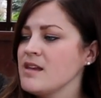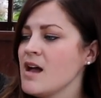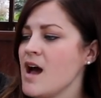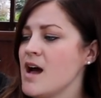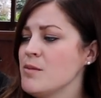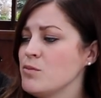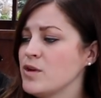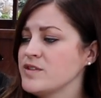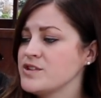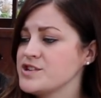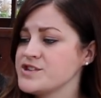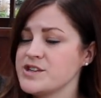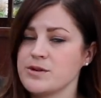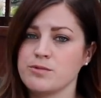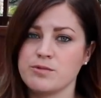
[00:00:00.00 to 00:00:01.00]
um, with
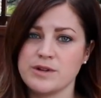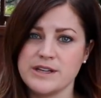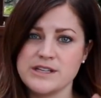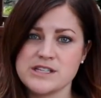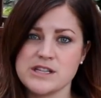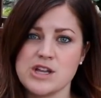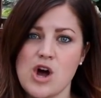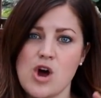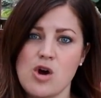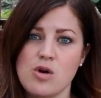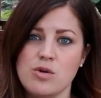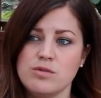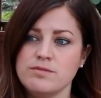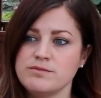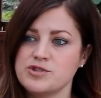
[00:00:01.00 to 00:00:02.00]
just a really
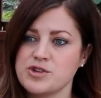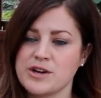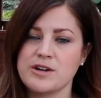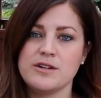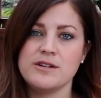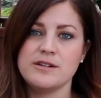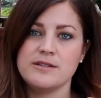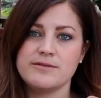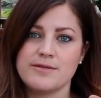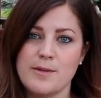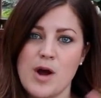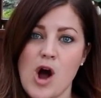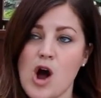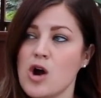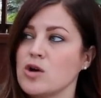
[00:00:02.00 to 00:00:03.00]
slow trickle from
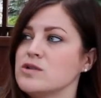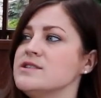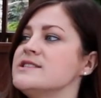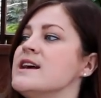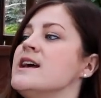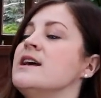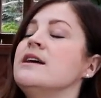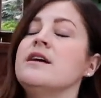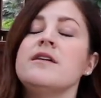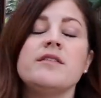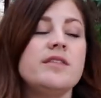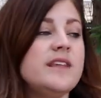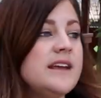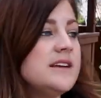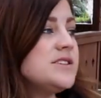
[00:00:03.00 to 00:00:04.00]
a hose.
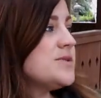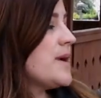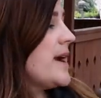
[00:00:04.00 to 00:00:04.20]
These